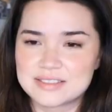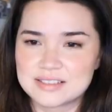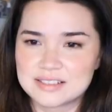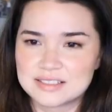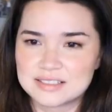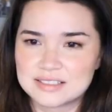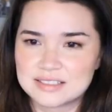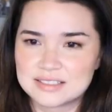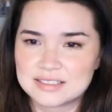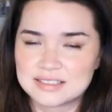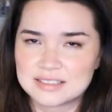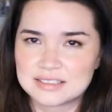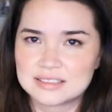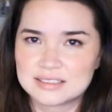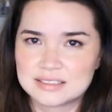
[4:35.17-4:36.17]

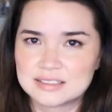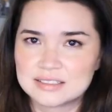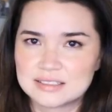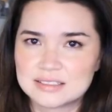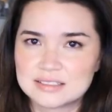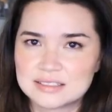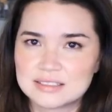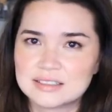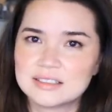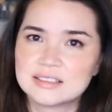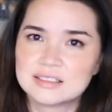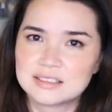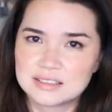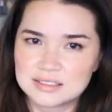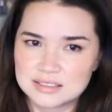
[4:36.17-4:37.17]

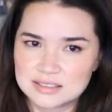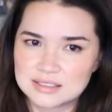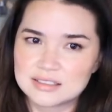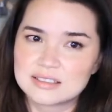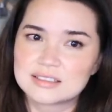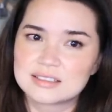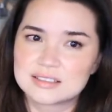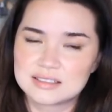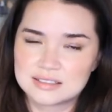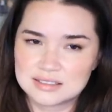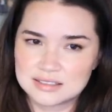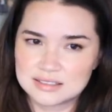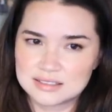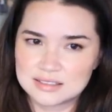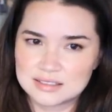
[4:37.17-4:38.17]

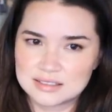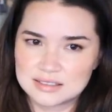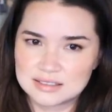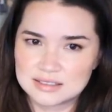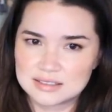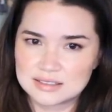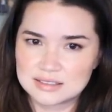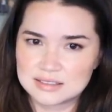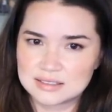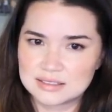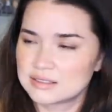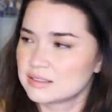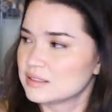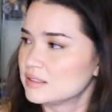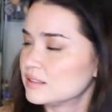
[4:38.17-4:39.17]

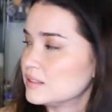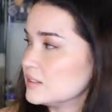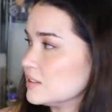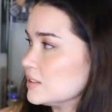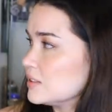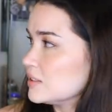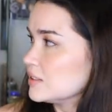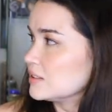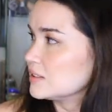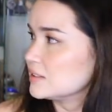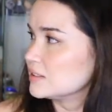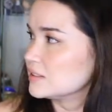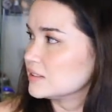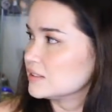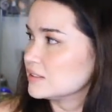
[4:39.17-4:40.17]

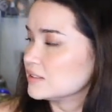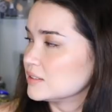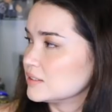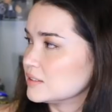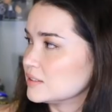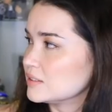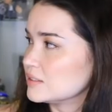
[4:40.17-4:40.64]
The person shown says nothing.